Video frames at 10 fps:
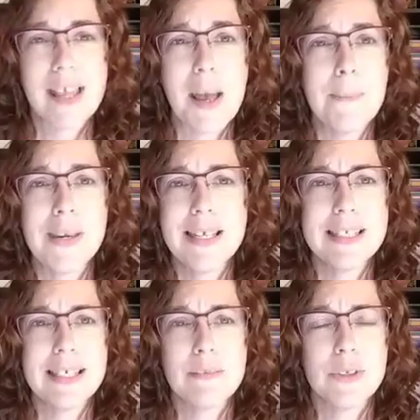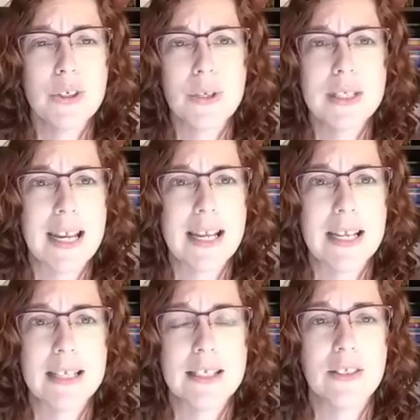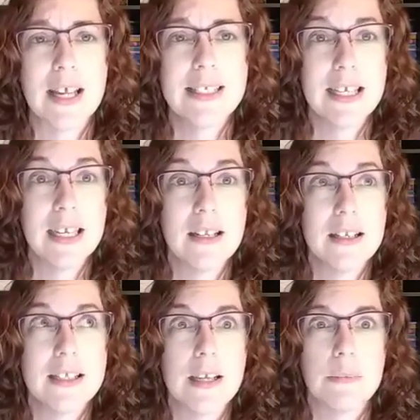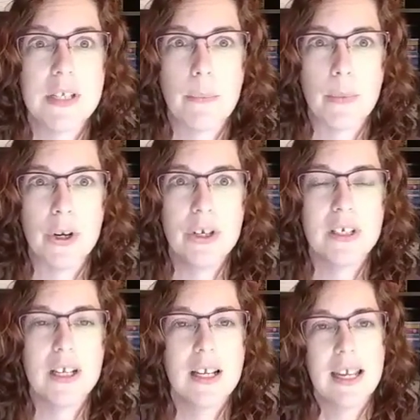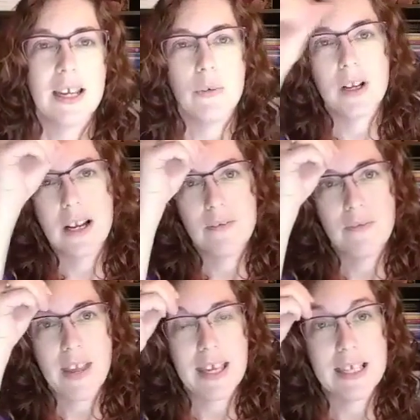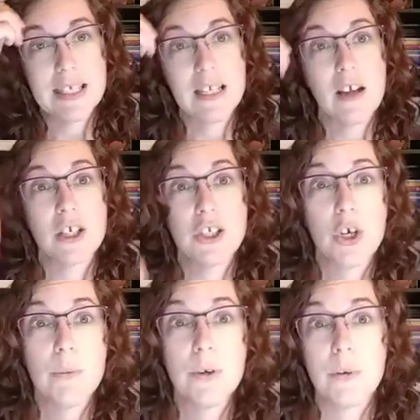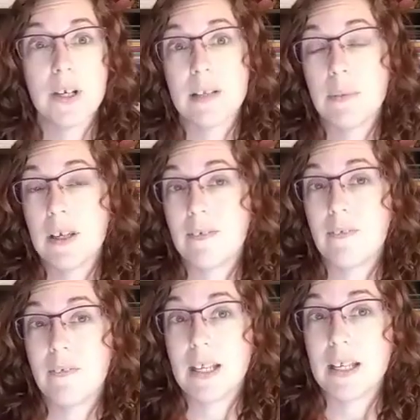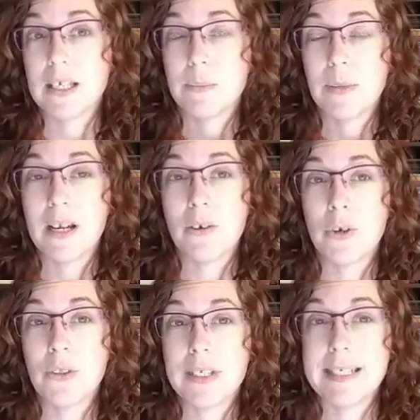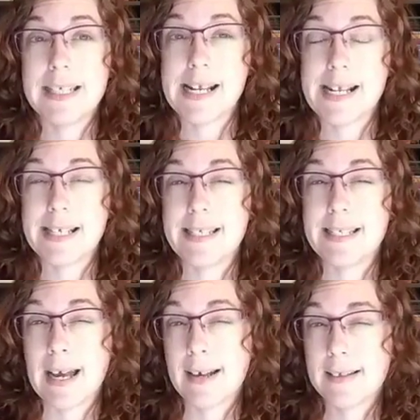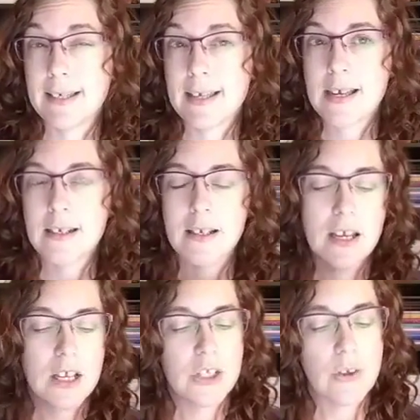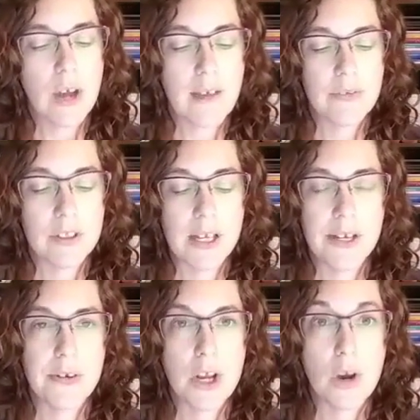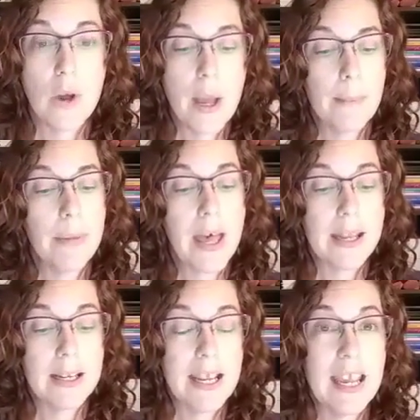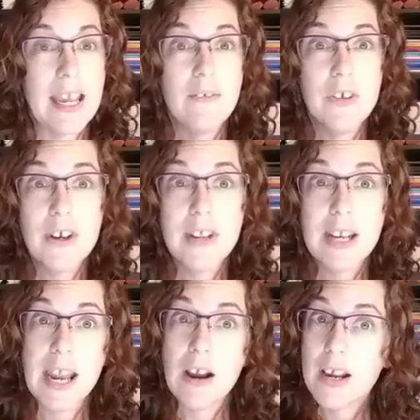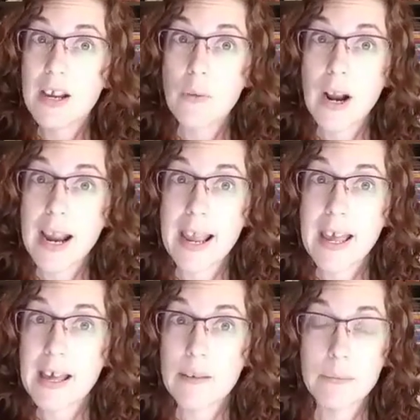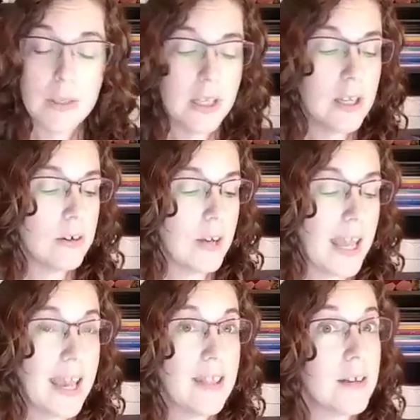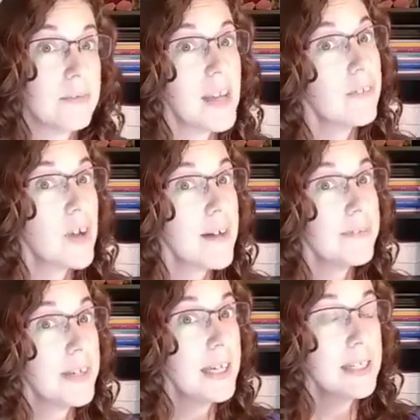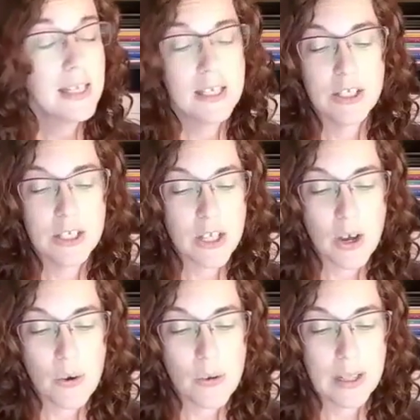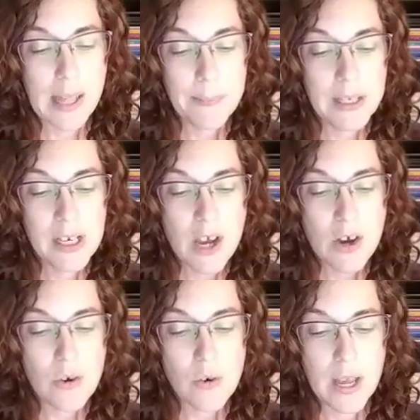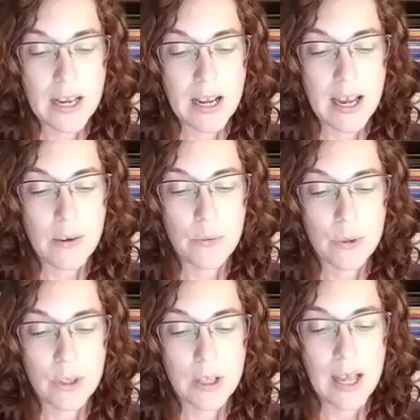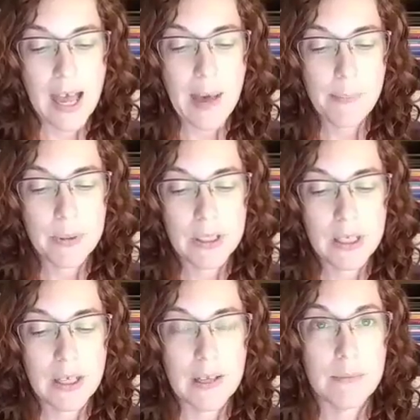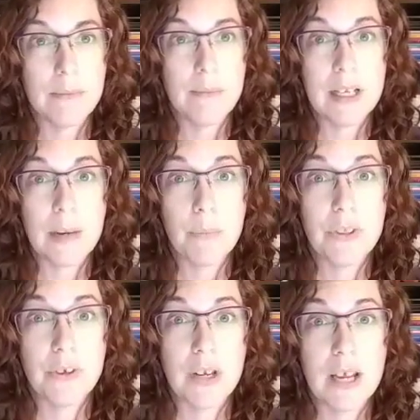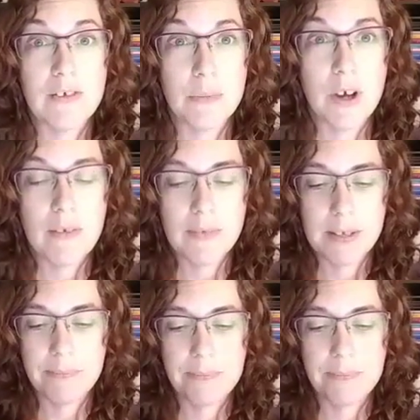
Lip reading: amazing. I'm so excited. So that's in September. We're in Vegas. In October, we're going to be in Phoenix, but I don't know the date exactly yet, so I'll have to let you know. But if you're in an area where I am, hey, I love to have coffee, so let me know, and I will happily meet up with you and have some coffee.